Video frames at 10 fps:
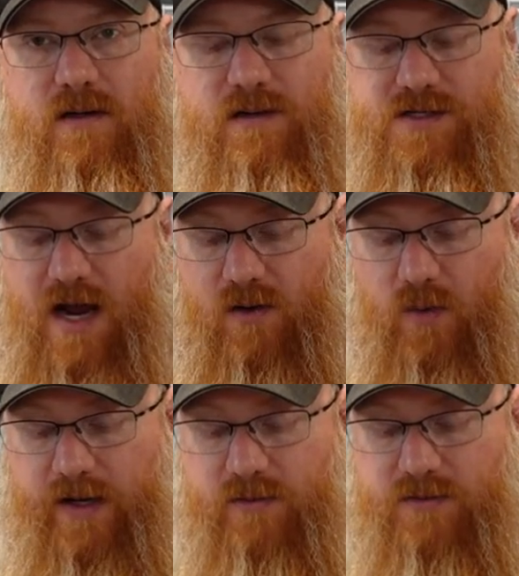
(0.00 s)
stock
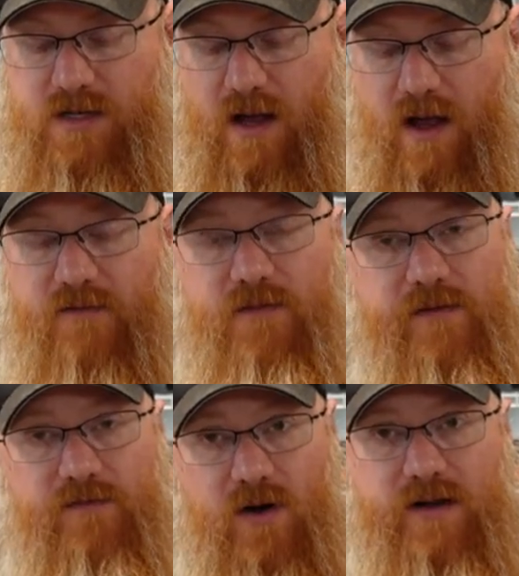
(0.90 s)
wheels for the
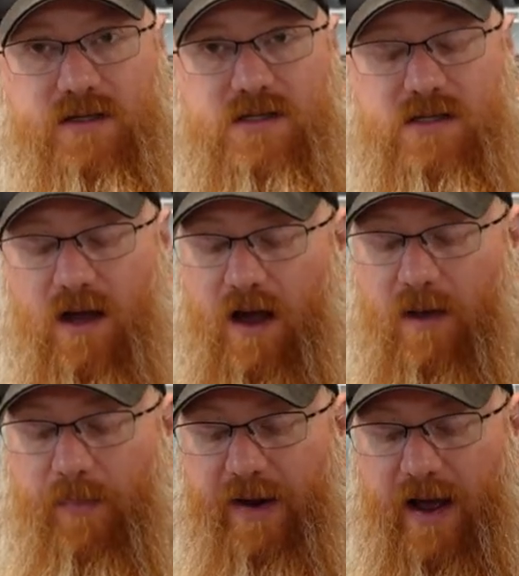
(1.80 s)
fronts,
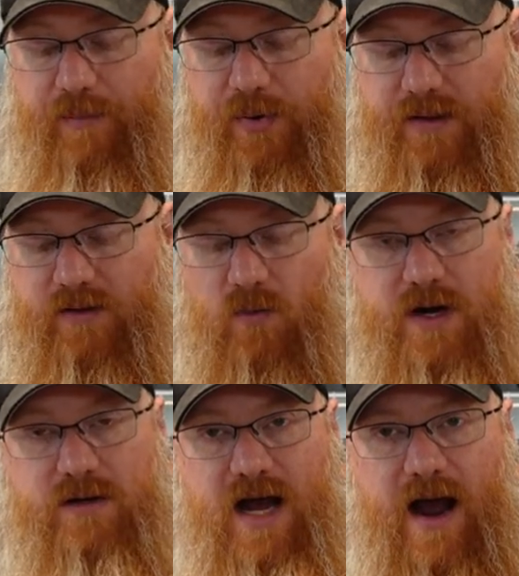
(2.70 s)
but I put the
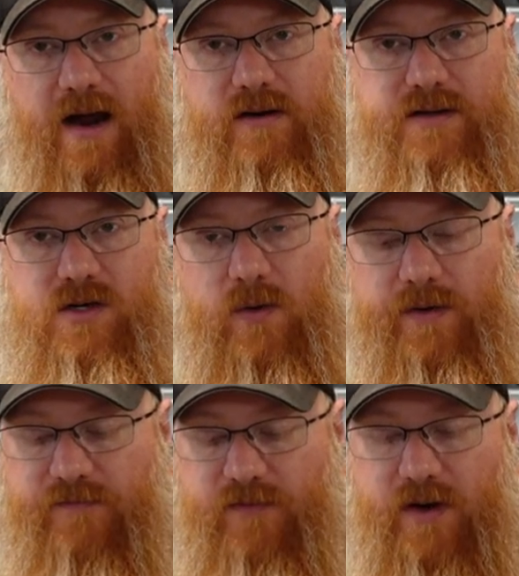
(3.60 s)
rear tires on
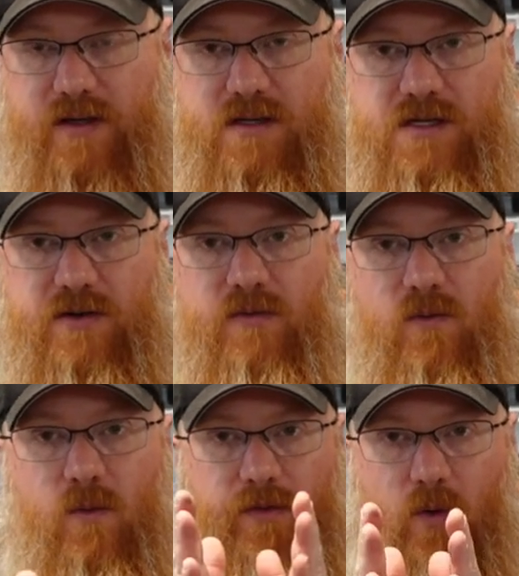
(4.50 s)
the front, so
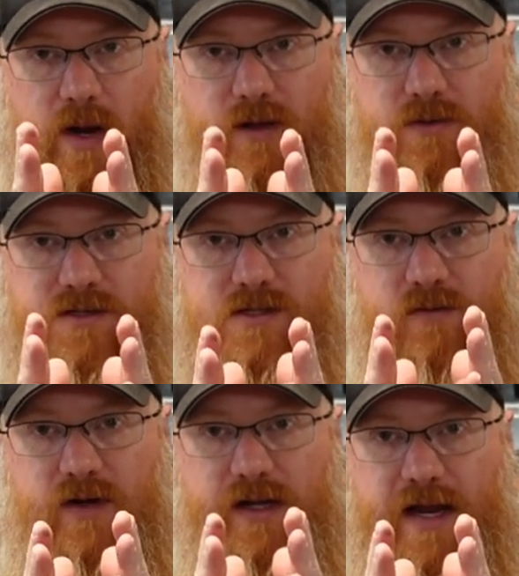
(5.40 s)
the wheels are
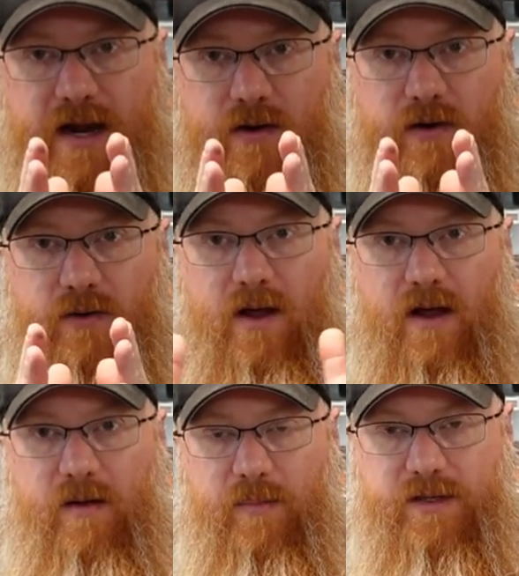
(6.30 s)
really narrow,
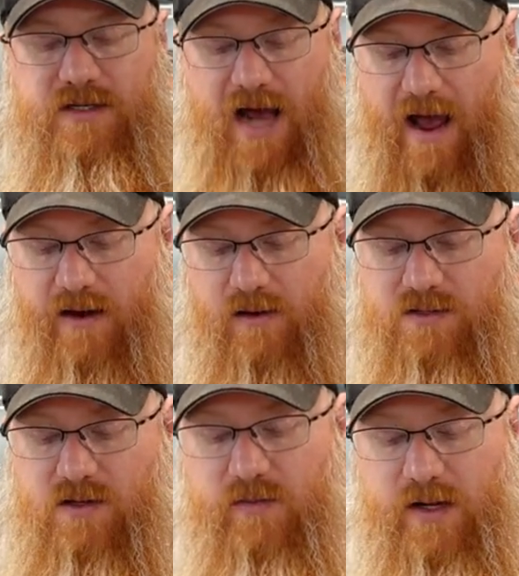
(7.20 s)
but the
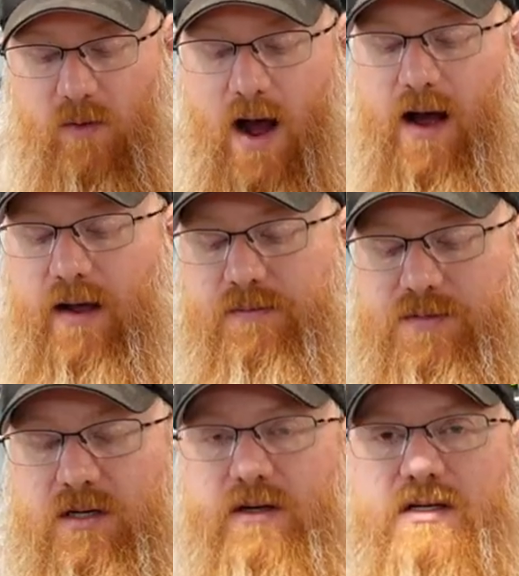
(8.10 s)
tires are really wide.
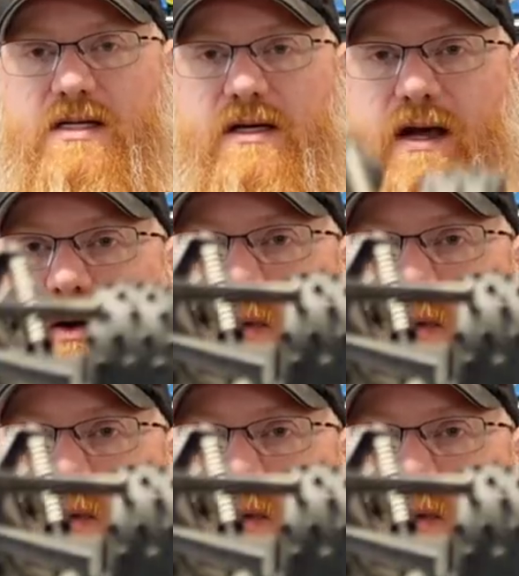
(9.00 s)
So you can see how